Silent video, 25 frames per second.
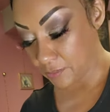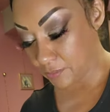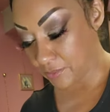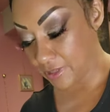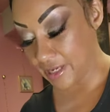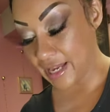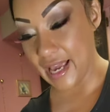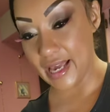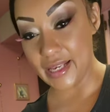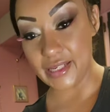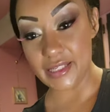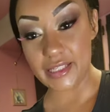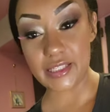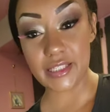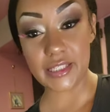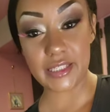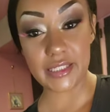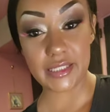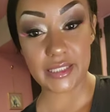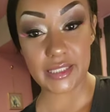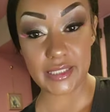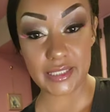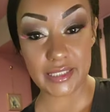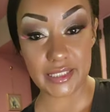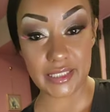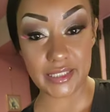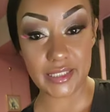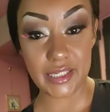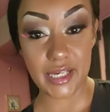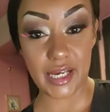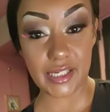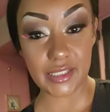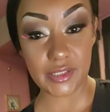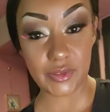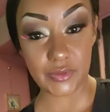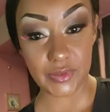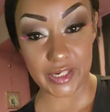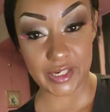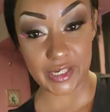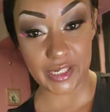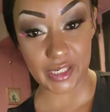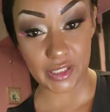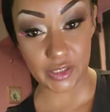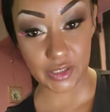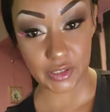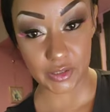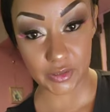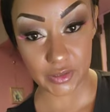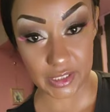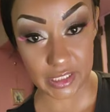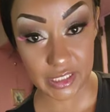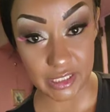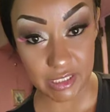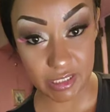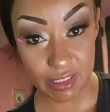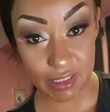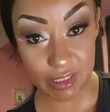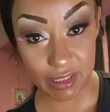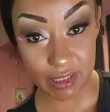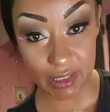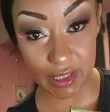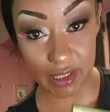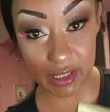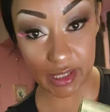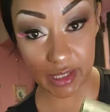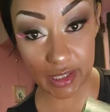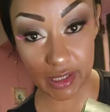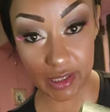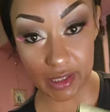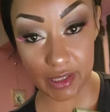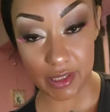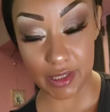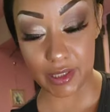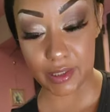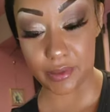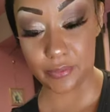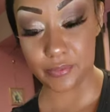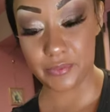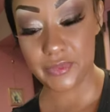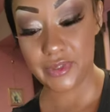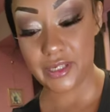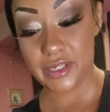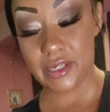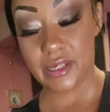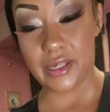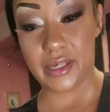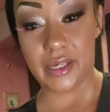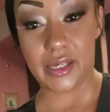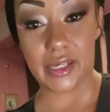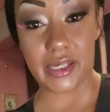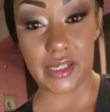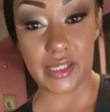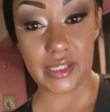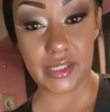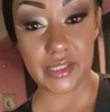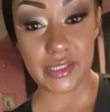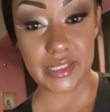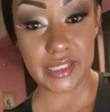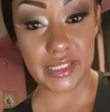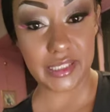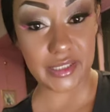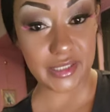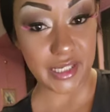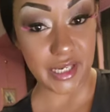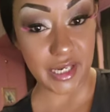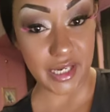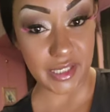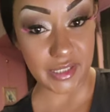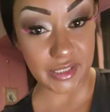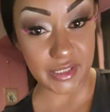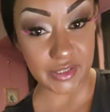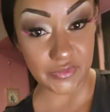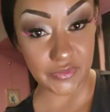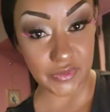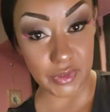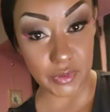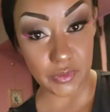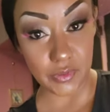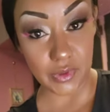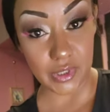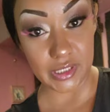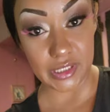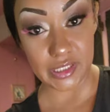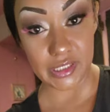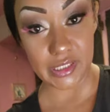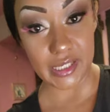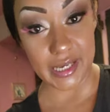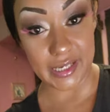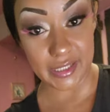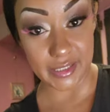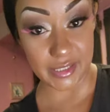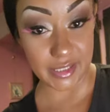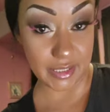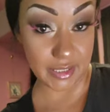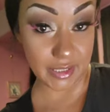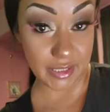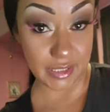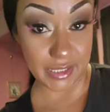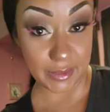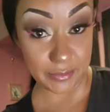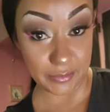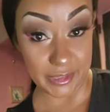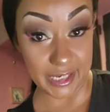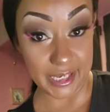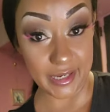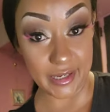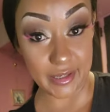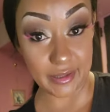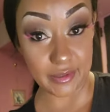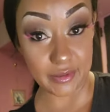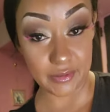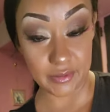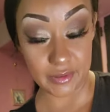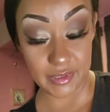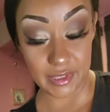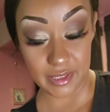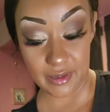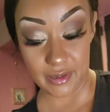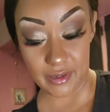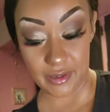But yeah, this is the detox right here. So this is a detox if you want to like slim down.